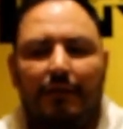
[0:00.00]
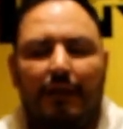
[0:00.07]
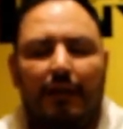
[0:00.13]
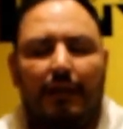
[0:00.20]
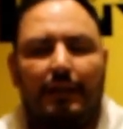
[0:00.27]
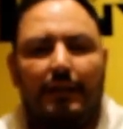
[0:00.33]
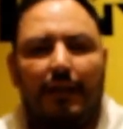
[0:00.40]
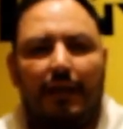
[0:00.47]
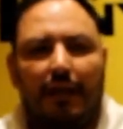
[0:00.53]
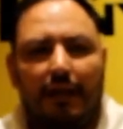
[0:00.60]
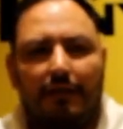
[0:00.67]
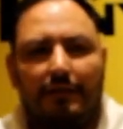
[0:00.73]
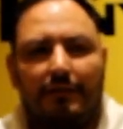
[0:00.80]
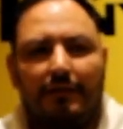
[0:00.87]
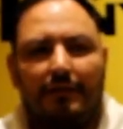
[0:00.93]
that
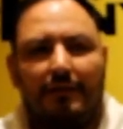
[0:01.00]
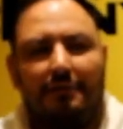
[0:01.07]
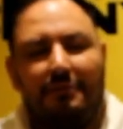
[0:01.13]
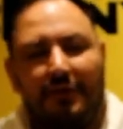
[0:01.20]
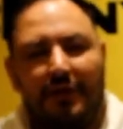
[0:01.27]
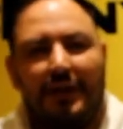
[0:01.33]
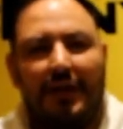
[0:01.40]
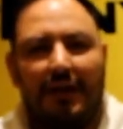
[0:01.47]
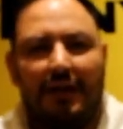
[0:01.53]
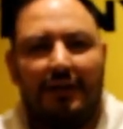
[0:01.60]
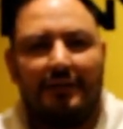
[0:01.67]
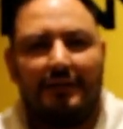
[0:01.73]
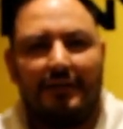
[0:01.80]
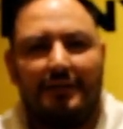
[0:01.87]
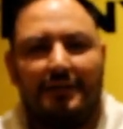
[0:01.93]
the American
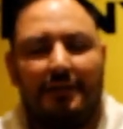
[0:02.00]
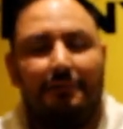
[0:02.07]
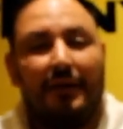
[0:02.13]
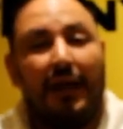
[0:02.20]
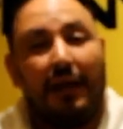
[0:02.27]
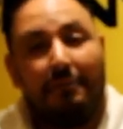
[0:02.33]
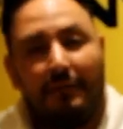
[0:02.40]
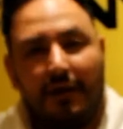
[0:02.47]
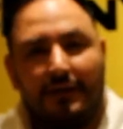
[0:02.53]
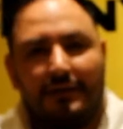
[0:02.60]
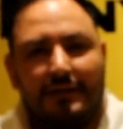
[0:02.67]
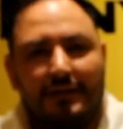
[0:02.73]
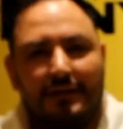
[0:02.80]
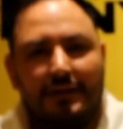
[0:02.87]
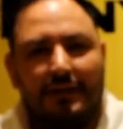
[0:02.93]
health system helped
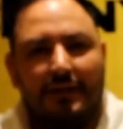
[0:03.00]
us.